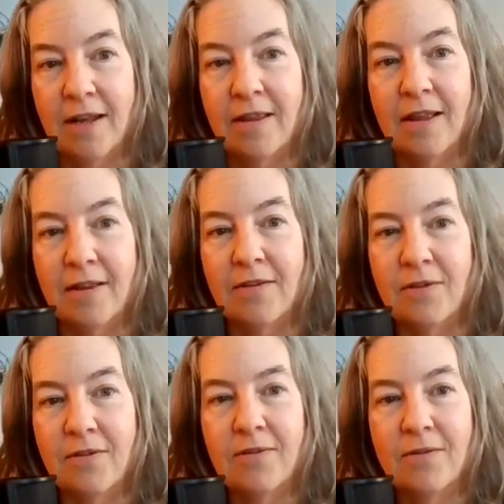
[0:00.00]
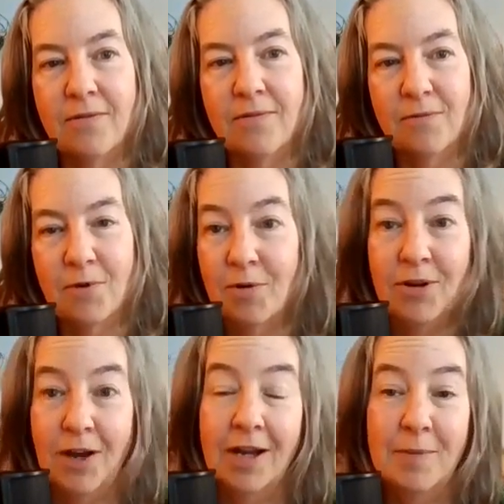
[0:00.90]
I think, is what we're
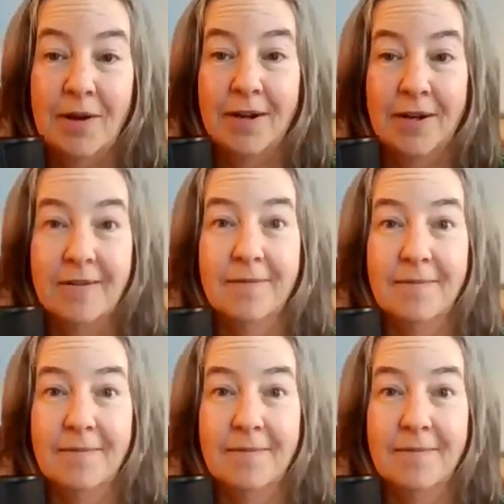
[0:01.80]
talking about here.